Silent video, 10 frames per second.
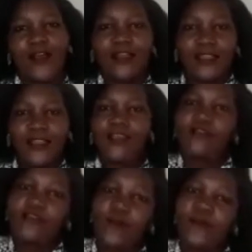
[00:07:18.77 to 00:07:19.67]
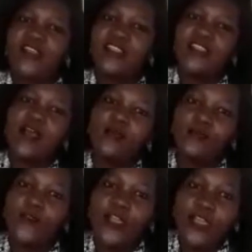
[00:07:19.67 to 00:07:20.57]
Give the person a
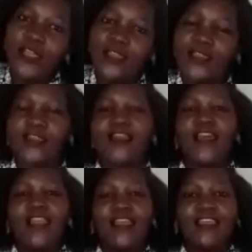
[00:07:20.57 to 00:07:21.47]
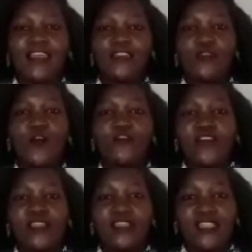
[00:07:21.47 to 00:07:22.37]
break. Like, get
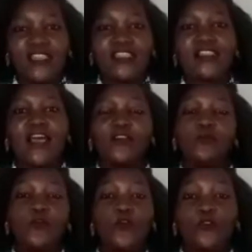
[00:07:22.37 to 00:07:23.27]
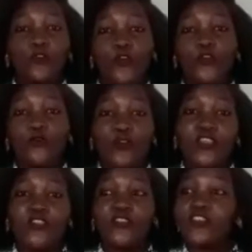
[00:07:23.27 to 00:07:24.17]
over things and move on
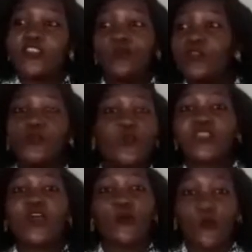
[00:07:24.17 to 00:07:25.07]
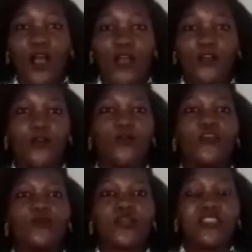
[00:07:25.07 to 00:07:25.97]
with the work or
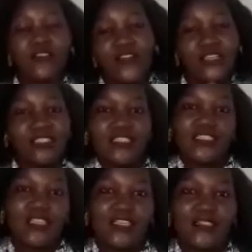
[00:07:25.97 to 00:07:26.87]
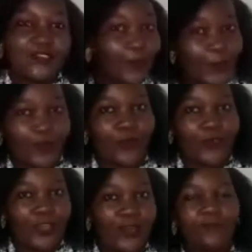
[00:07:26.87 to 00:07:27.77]
with whatever it is that is going
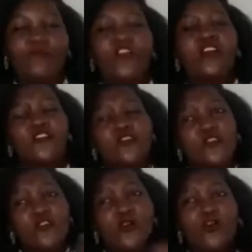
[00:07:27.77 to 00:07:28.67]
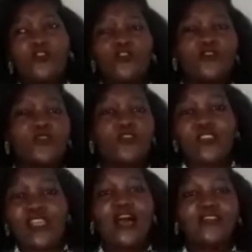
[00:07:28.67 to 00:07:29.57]
on. Yeah, do not hold on to
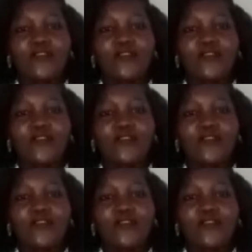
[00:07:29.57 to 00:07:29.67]
those hard